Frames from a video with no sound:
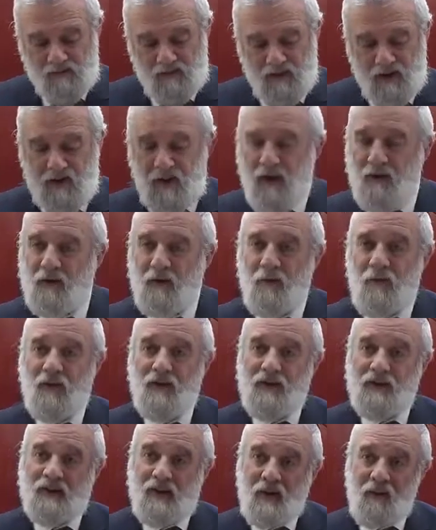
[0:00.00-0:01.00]
Be kind to me in
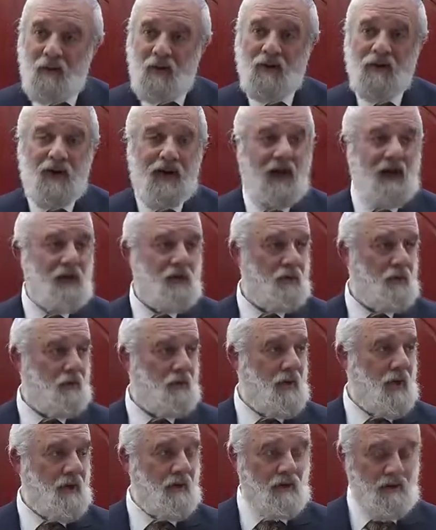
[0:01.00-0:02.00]
the same way that I show
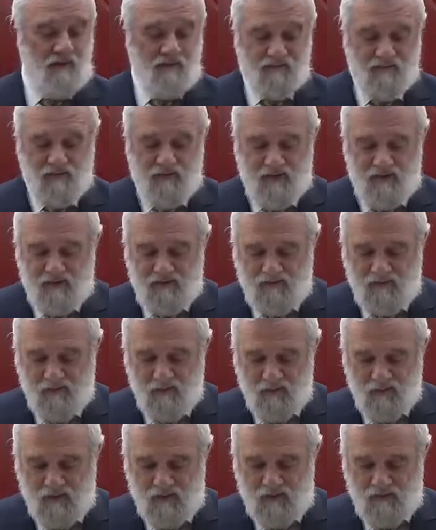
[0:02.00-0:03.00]
that love for
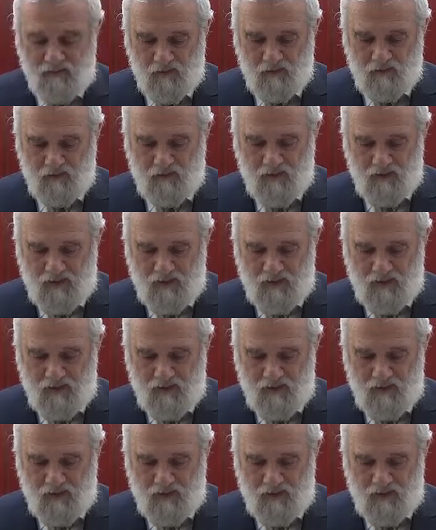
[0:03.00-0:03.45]
your mitzvot.